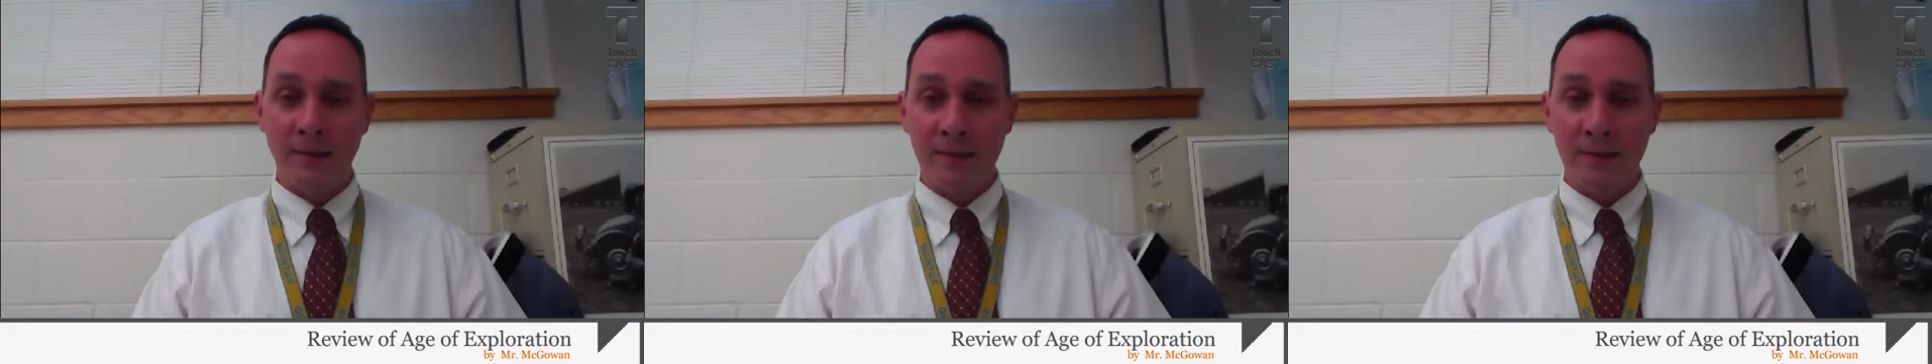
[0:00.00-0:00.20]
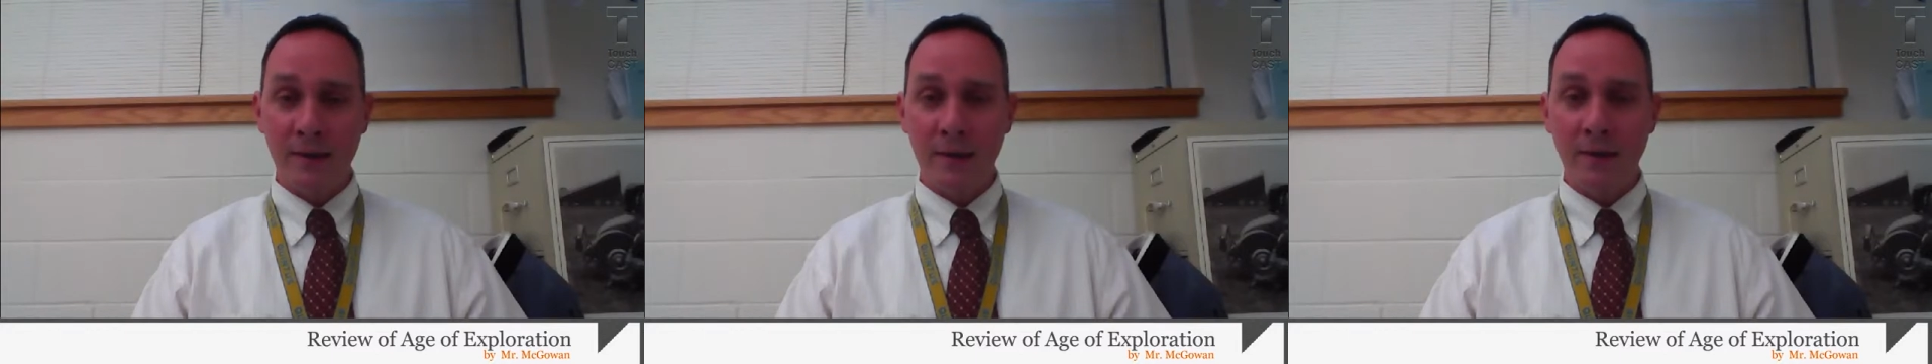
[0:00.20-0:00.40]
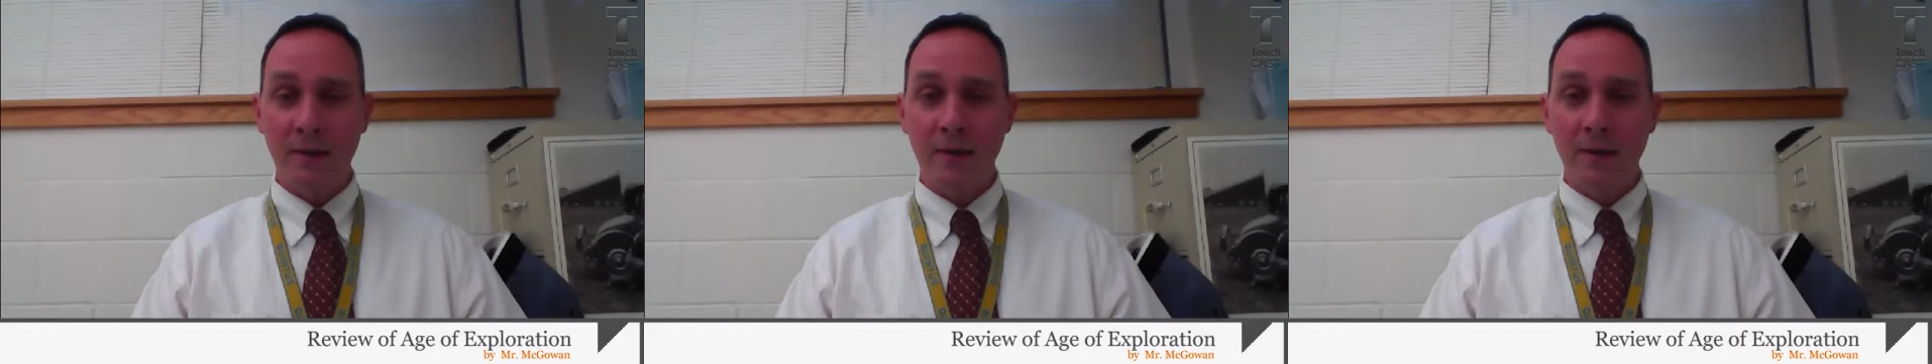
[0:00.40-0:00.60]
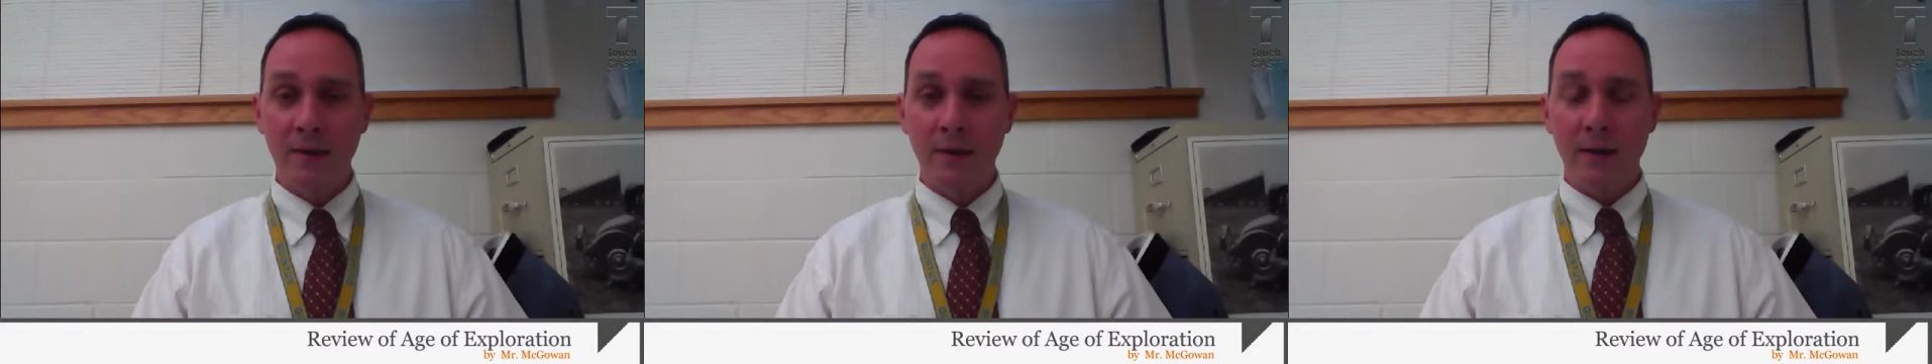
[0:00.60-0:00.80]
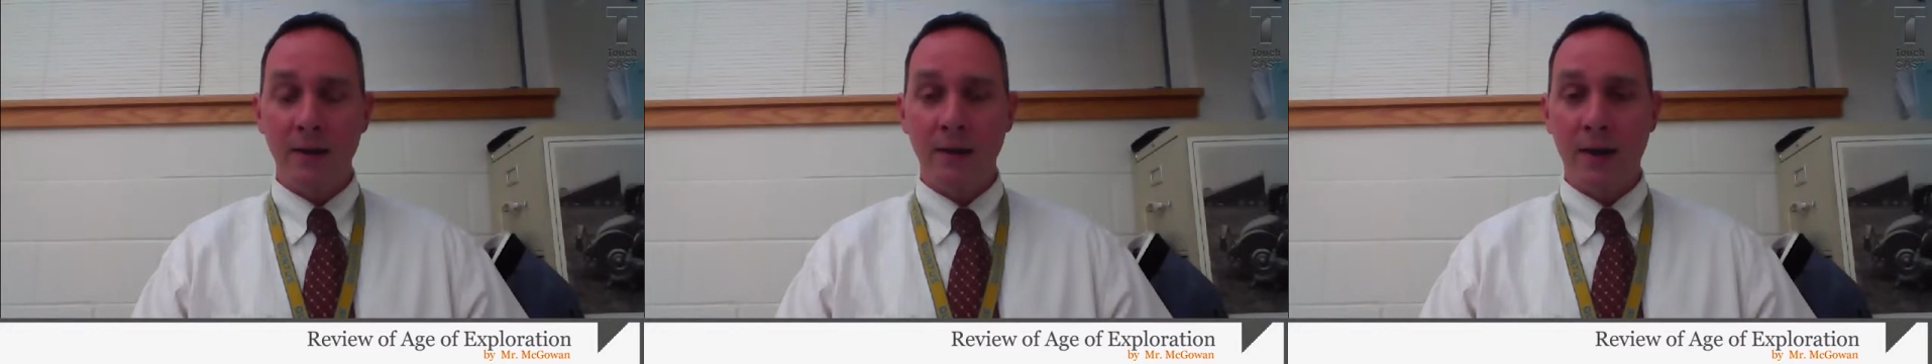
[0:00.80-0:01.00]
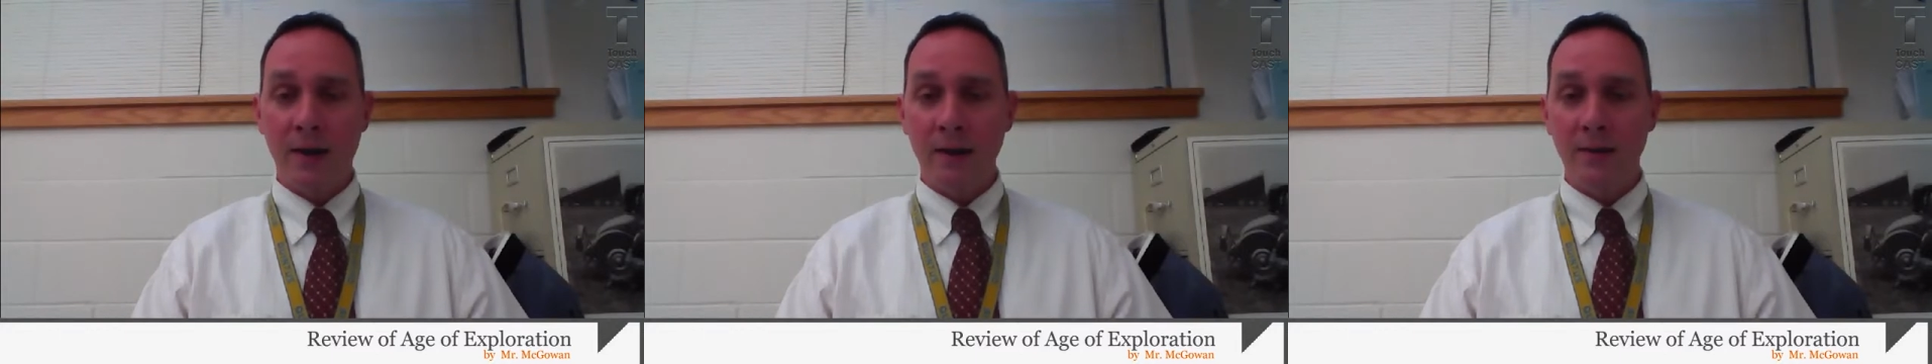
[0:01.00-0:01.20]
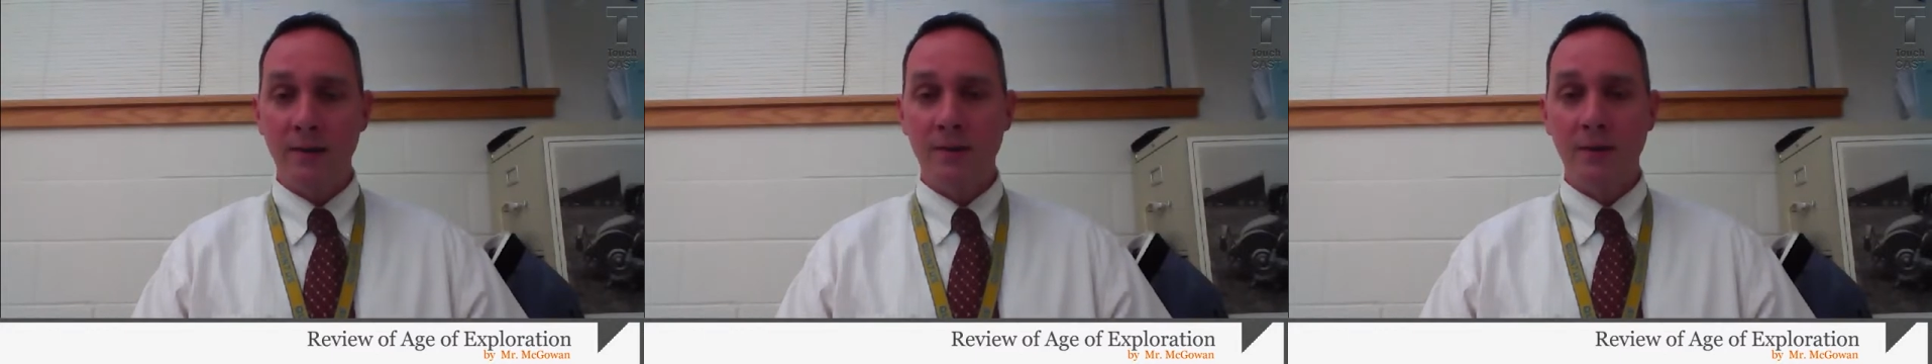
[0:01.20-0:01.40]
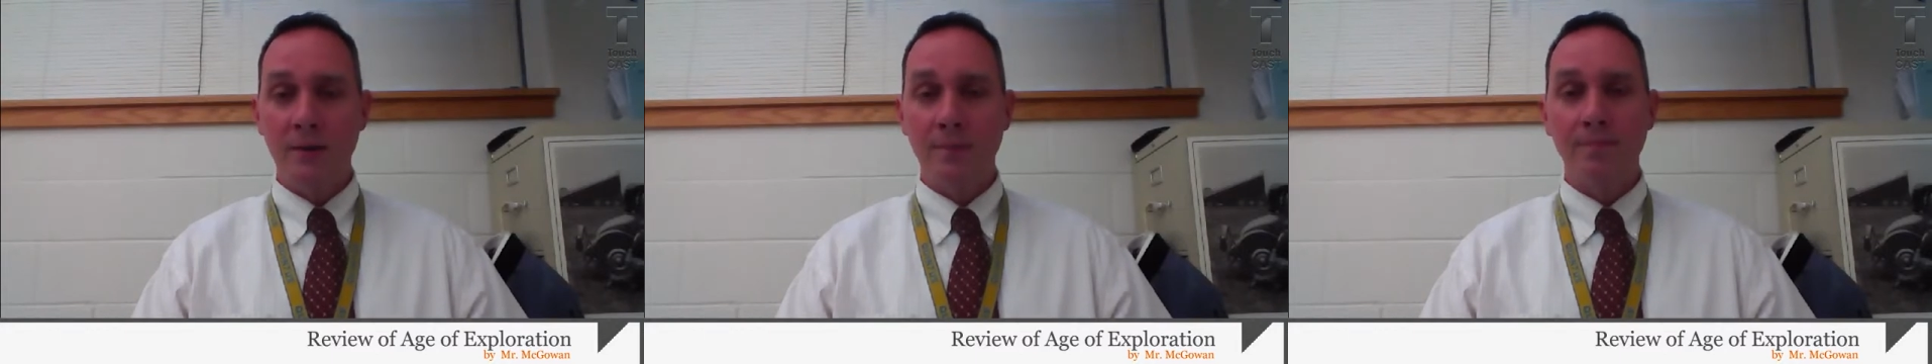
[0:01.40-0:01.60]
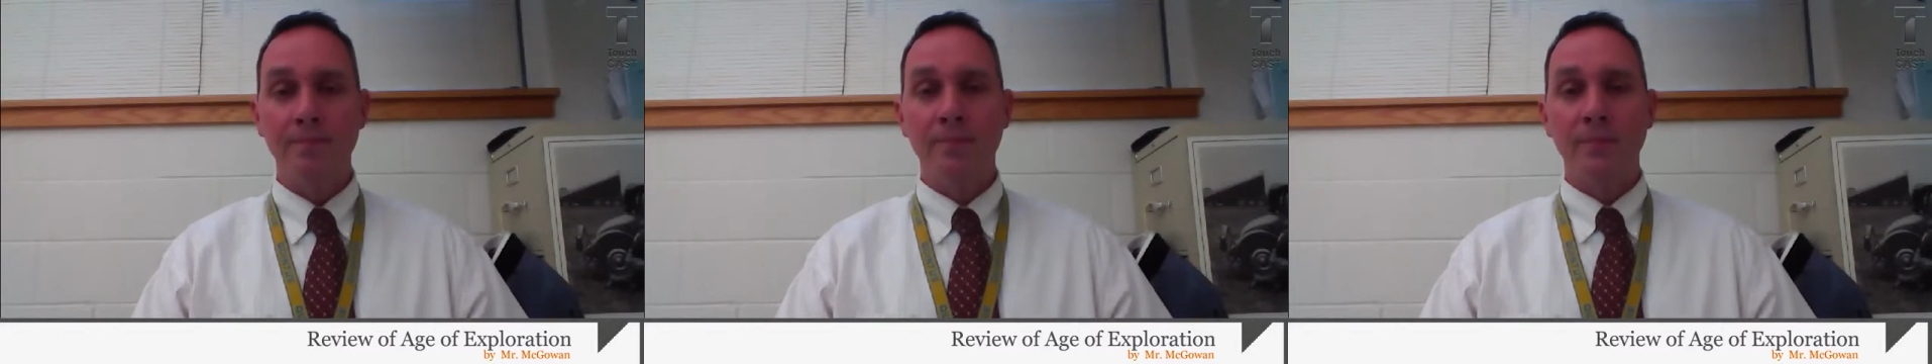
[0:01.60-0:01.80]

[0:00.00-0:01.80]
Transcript: sea, a lot easier.